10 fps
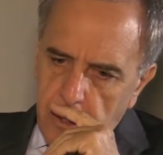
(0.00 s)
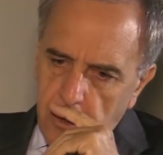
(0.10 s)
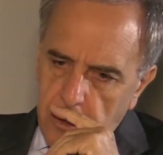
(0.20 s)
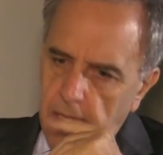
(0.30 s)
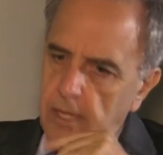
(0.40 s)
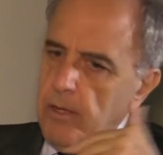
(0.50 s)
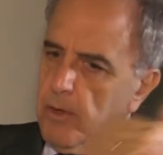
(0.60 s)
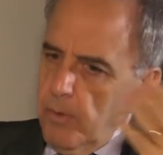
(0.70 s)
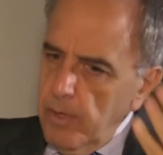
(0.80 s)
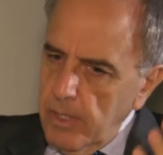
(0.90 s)
Okay,
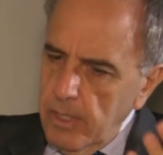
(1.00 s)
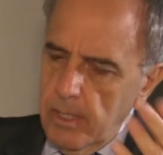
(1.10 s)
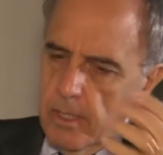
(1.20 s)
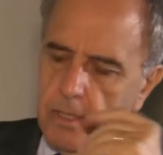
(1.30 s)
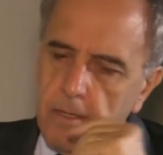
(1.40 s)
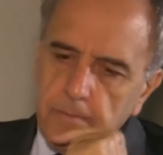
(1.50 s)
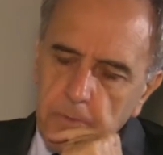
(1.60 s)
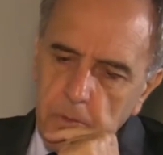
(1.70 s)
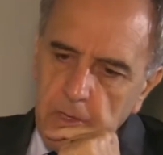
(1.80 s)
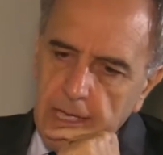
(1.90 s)

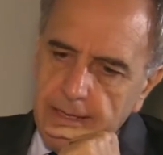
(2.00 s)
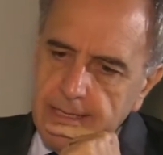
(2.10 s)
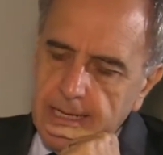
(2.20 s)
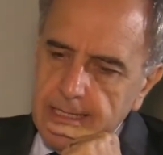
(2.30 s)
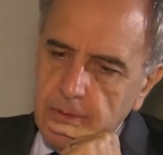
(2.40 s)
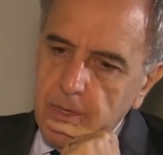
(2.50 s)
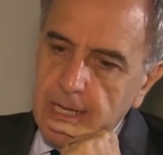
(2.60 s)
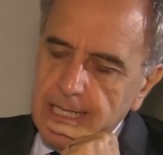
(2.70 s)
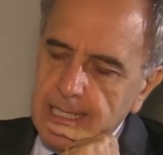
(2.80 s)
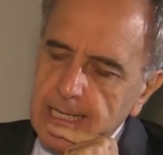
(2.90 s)
we had
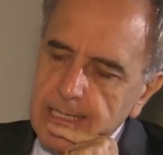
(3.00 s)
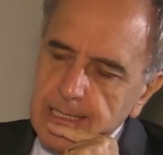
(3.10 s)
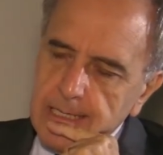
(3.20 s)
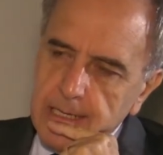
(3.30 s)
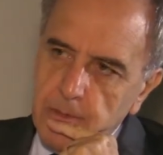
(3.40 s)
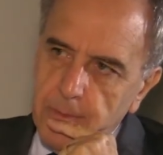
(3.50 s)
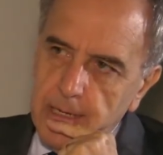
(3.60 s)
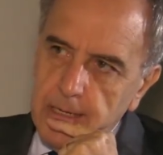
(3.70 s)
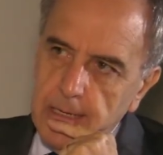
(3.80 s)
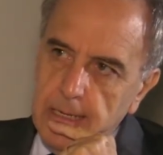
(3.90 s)
that second meeting.